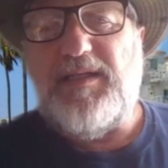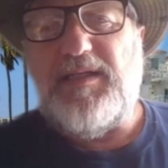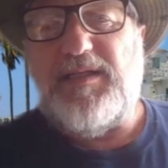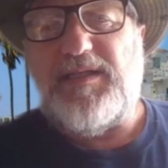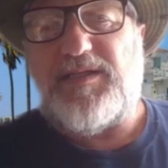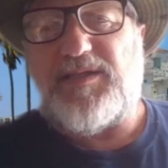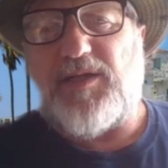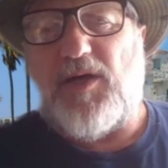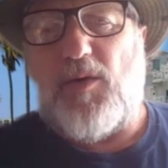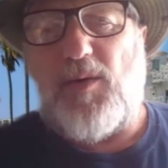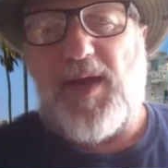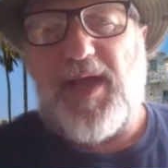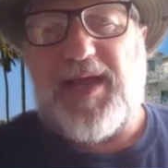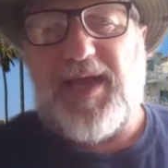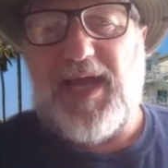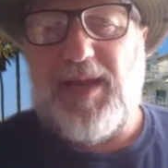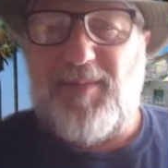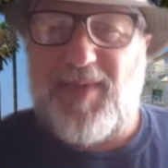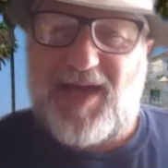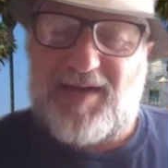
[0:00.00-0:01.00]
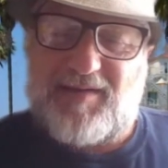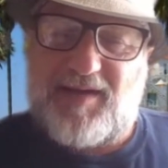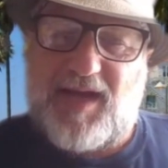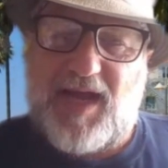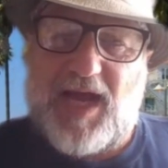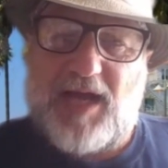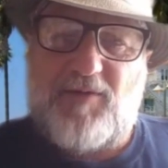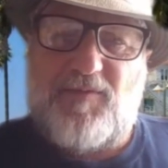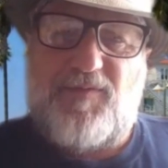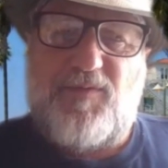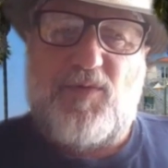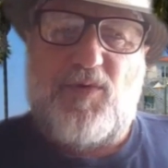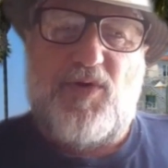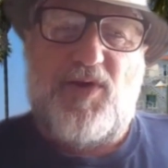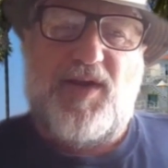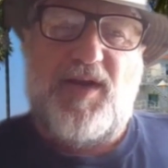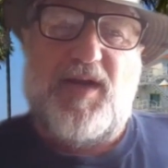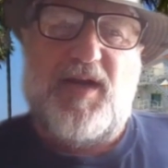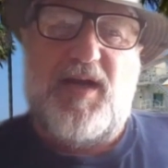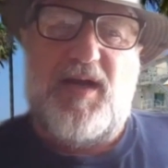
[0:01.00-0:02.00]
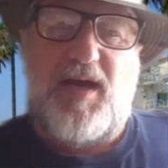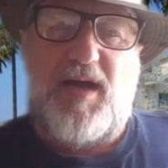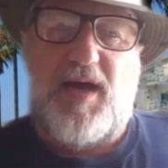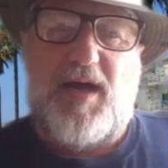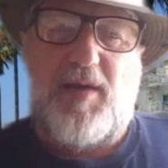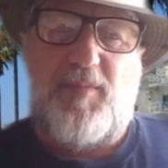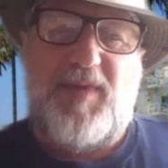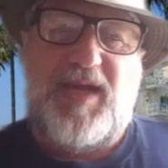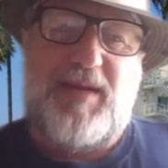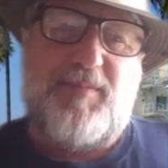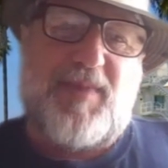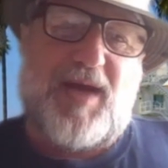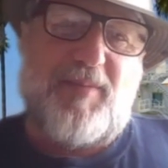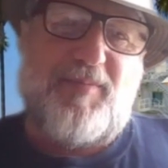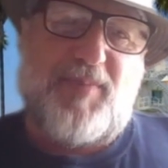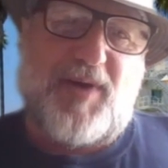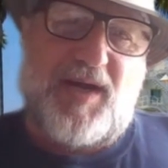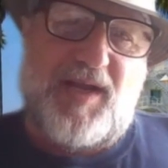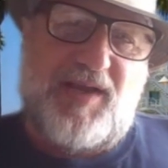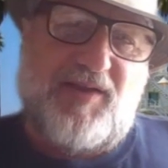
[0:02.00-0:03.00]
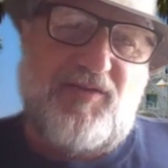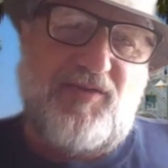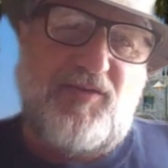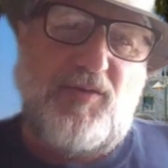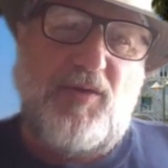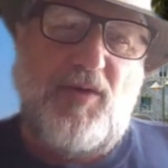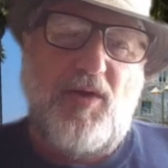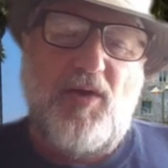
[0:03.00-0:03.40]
So when I came back to California, me and my buddies